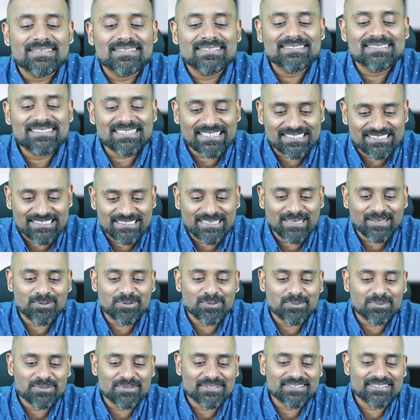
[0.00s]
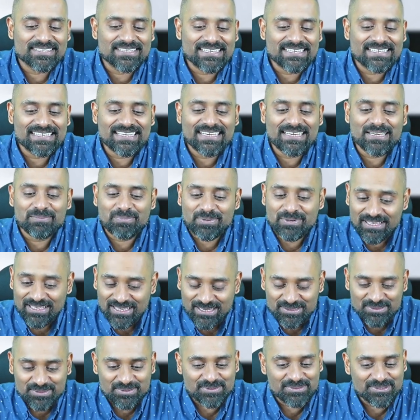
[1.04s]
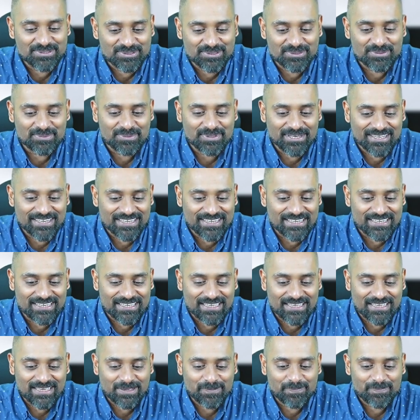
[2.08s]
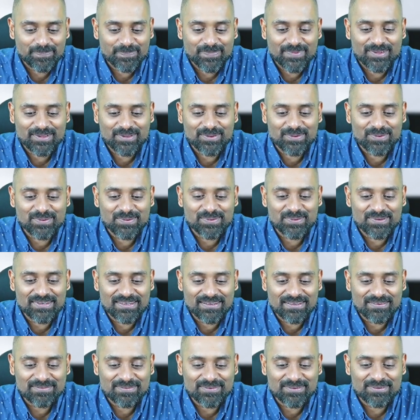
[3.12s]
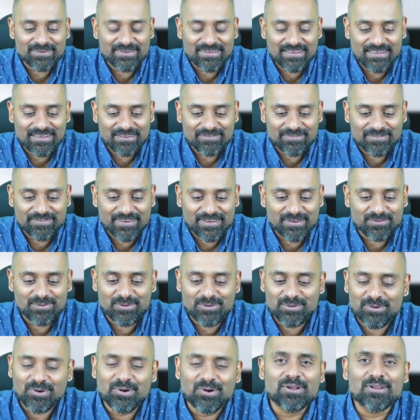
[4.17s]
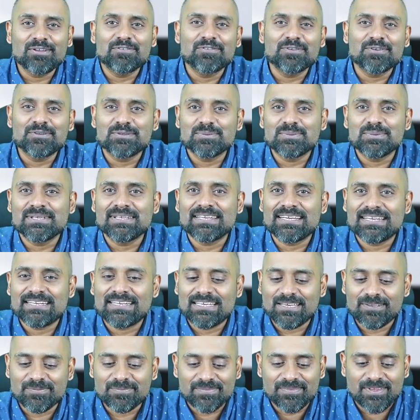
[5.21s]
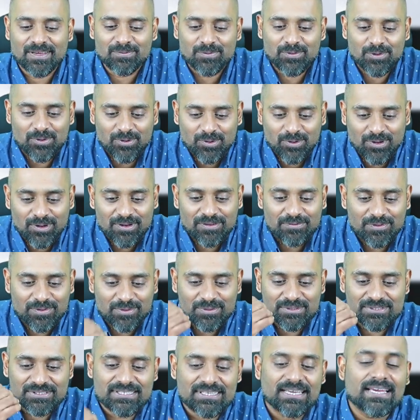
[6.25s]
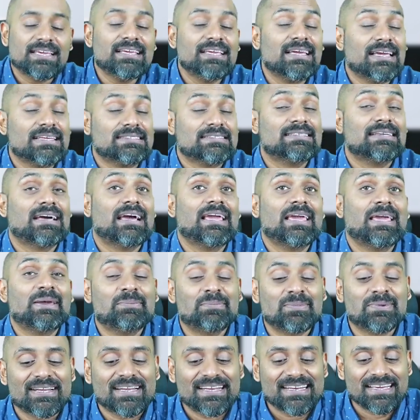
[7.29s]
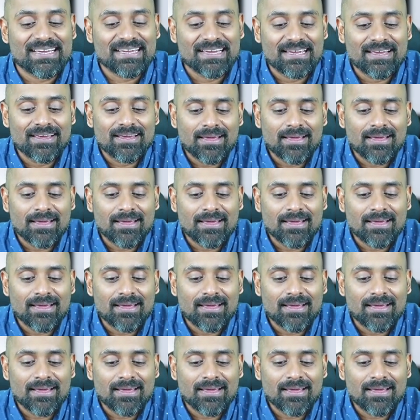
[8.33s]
Jasna Noble, ready. Priya Sunil Kumar, ready. Good enough, good enough. I want all of you to be ready. I want all of you to say, yes, I am ready.